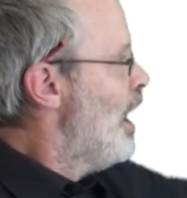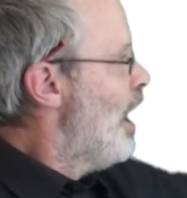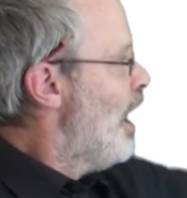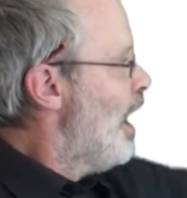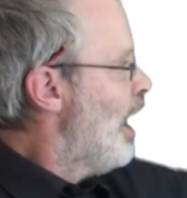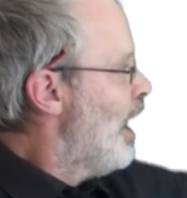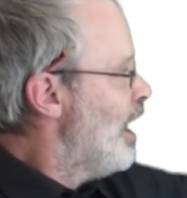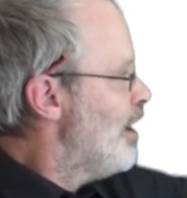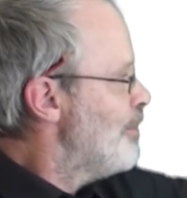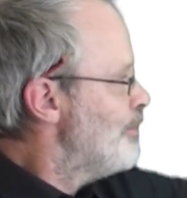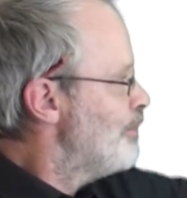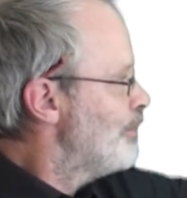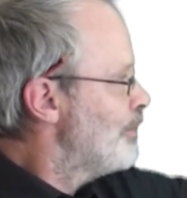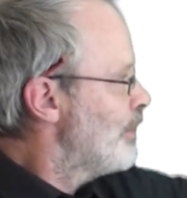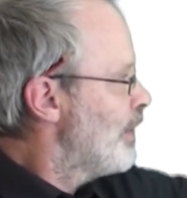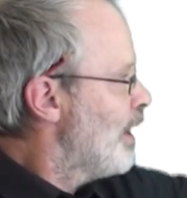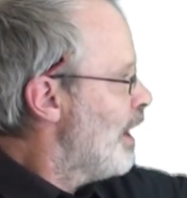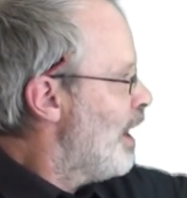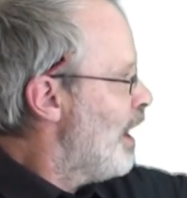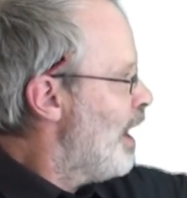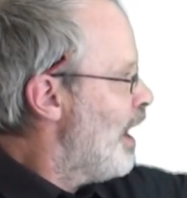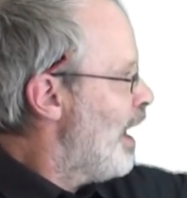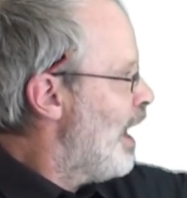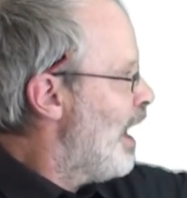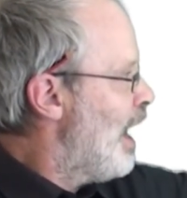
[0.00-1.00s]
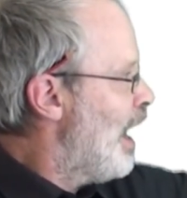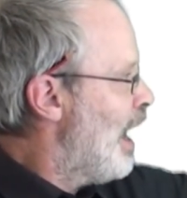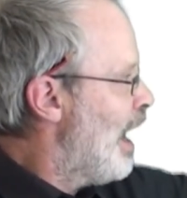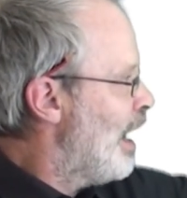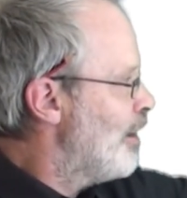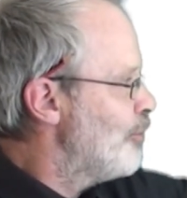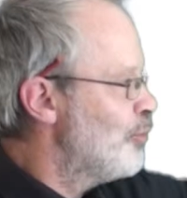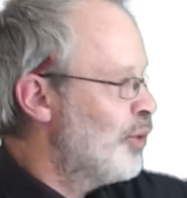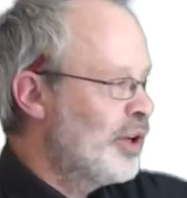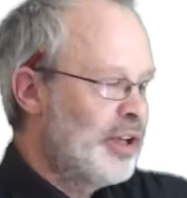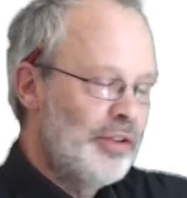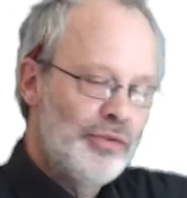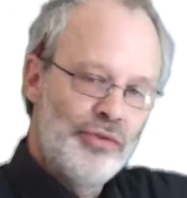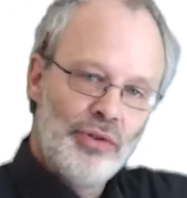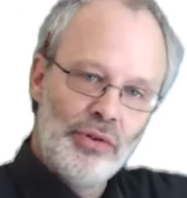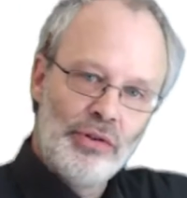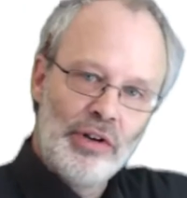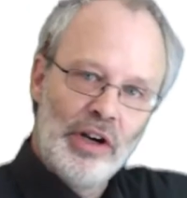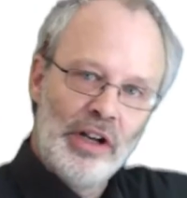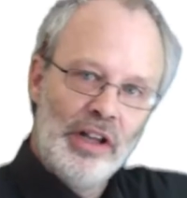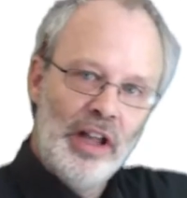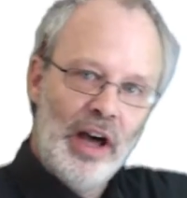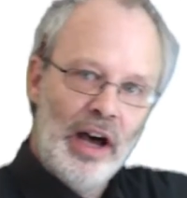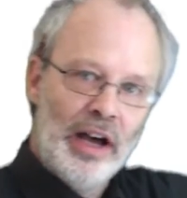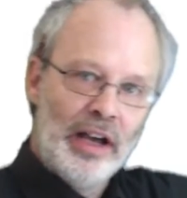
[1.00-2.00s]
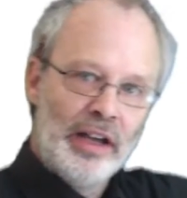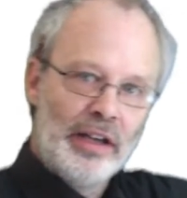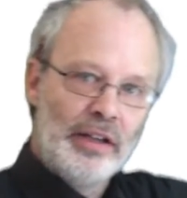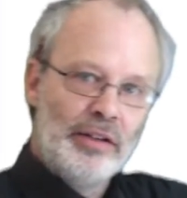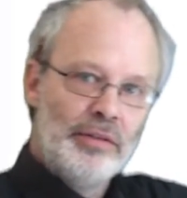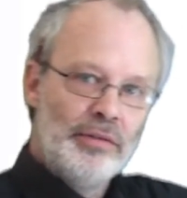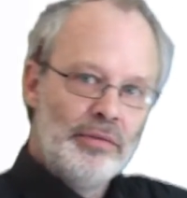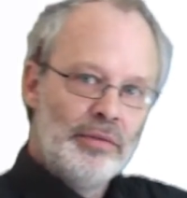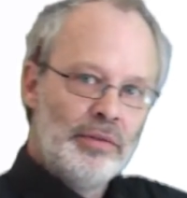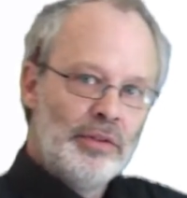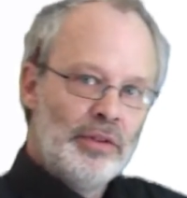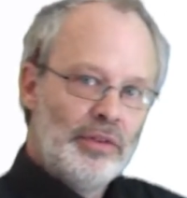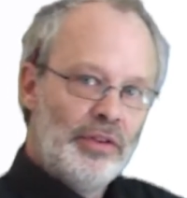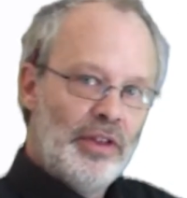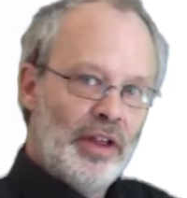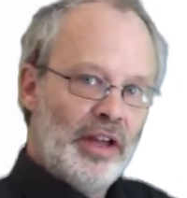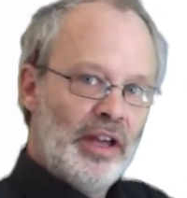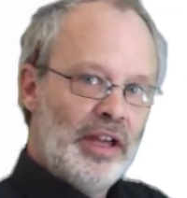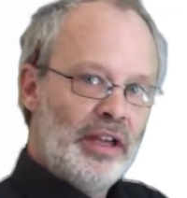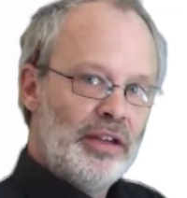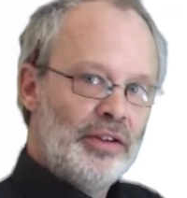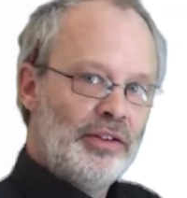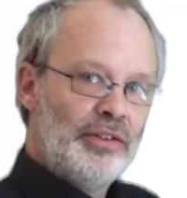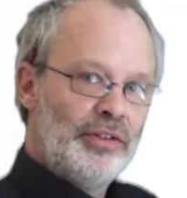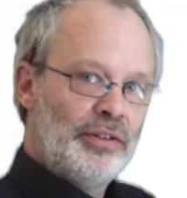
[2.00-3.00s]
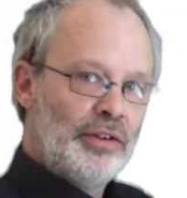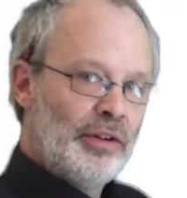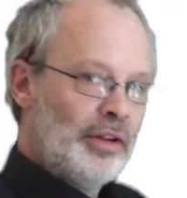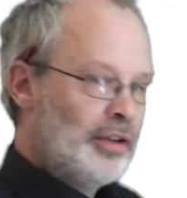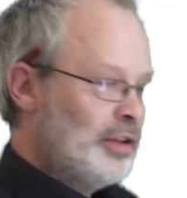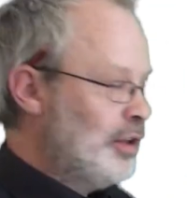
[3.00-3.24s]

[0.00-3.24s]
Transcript: And we can draw a line that is